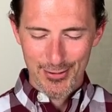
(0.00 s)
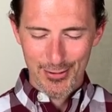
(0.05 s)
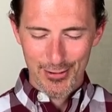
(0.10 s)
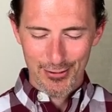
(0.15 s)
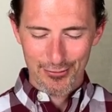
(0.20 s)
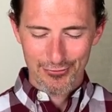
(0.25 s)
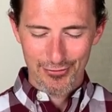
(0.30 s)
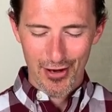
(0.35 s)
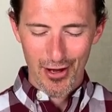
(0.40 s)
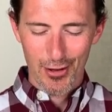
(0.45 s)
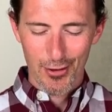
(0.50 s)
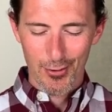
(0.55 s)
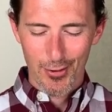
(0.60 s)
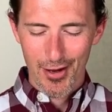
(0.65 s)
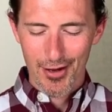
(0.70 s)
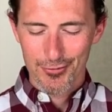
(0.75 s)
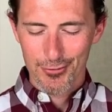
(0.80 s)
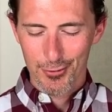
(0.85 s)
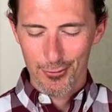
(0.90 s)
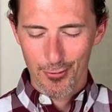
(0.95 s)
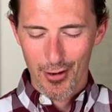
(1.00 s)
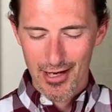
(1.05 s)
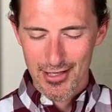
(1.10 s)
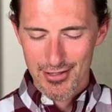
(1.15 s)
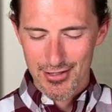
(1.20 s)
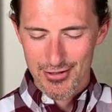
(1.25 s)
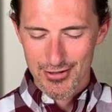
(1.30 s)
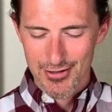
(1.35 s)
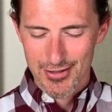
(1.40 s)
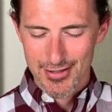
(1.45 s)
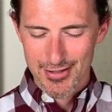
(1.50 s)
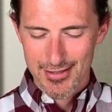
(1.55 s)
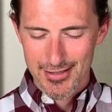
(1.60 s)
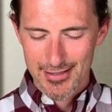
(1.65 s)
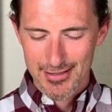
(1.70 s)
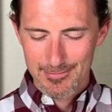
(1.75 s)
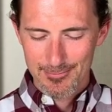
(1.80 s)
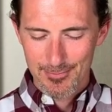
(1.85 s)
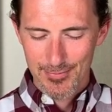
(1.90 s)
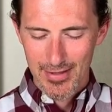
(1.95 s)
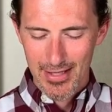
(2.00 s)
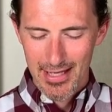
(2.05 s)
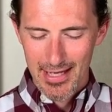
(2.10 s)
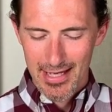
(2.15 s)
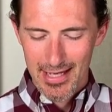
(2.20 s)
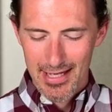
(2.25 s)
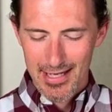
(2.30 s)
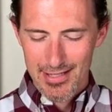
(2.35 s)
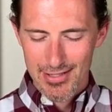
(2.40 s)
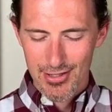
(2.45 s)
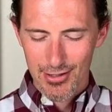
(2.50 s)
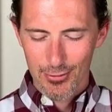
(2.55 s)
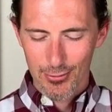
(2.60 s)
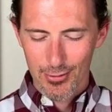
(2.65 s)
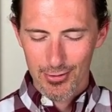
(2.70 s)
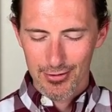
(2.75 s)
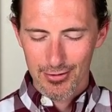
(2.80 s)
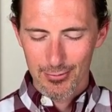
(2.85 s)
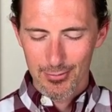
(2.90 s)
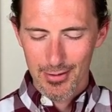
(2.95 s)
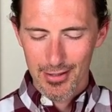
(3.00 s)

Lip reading: or follow after righteousness? Is it going to